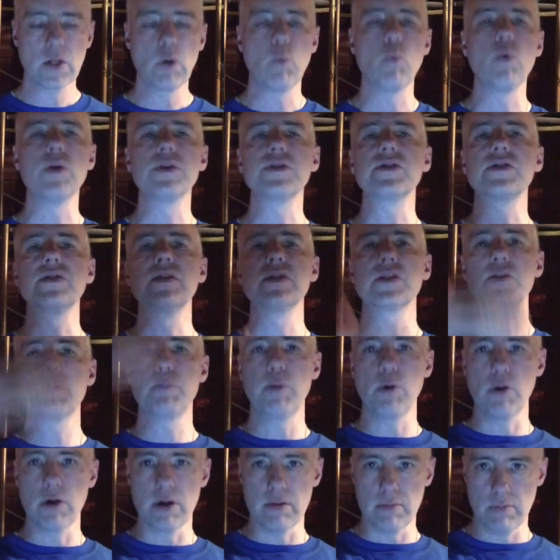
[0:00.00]
Once this
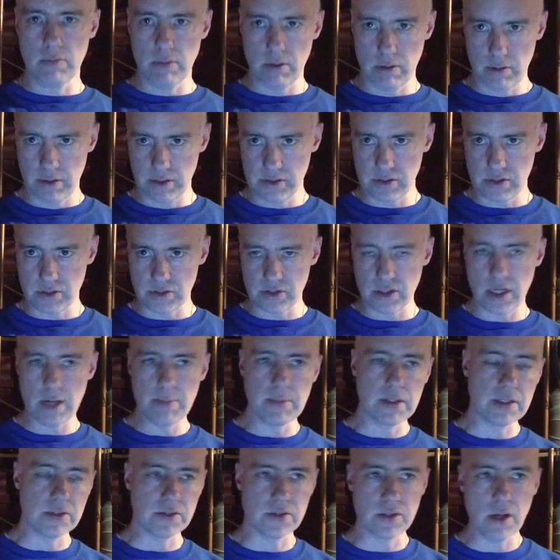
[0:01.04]
this
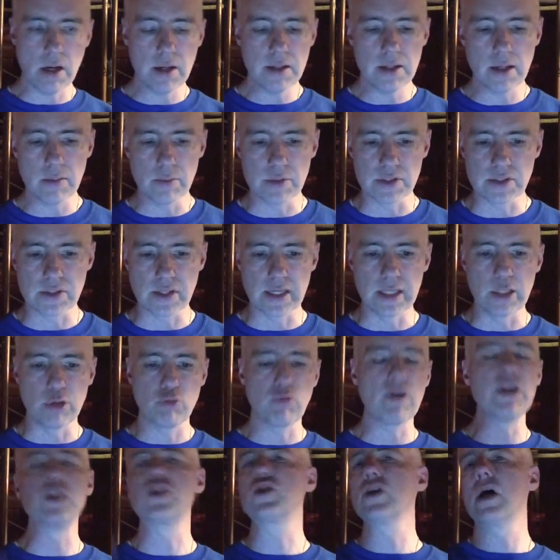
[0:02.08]
assignment is done, I would say,
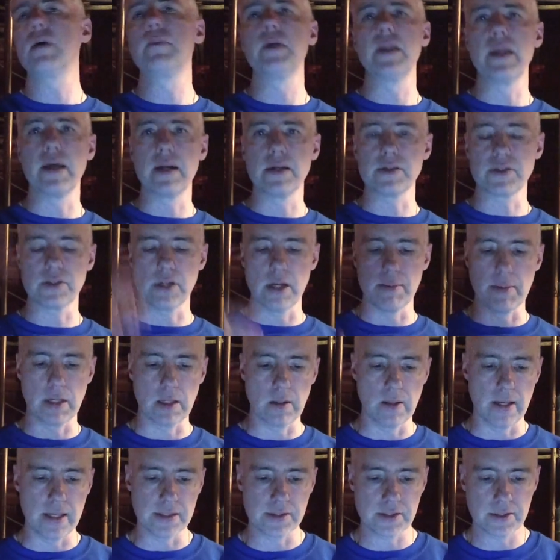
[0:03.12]
great job on that assignment,
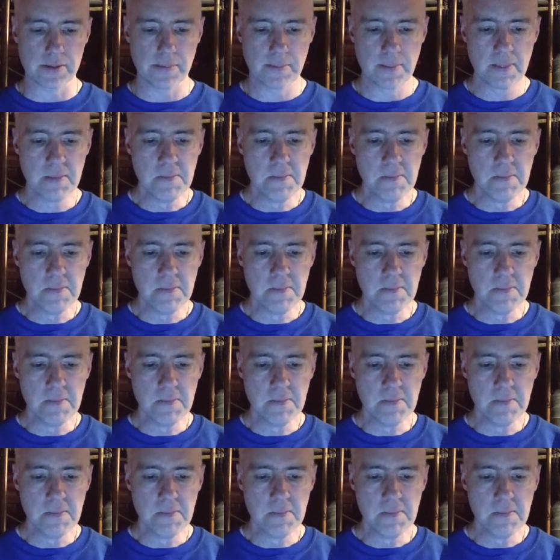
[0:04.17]
class.